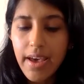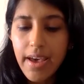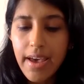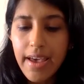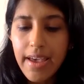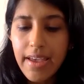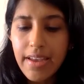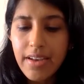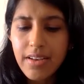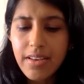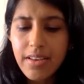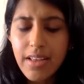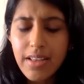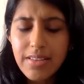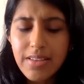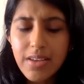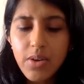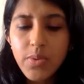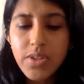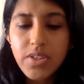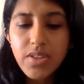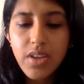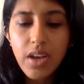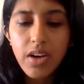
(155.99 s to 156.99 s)
And that's how
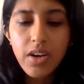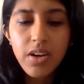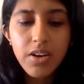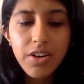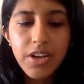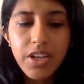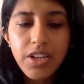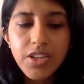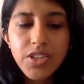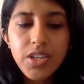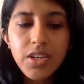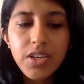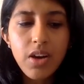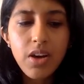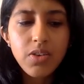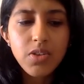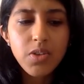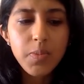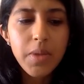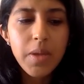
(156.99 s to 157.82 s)
we started reaching out to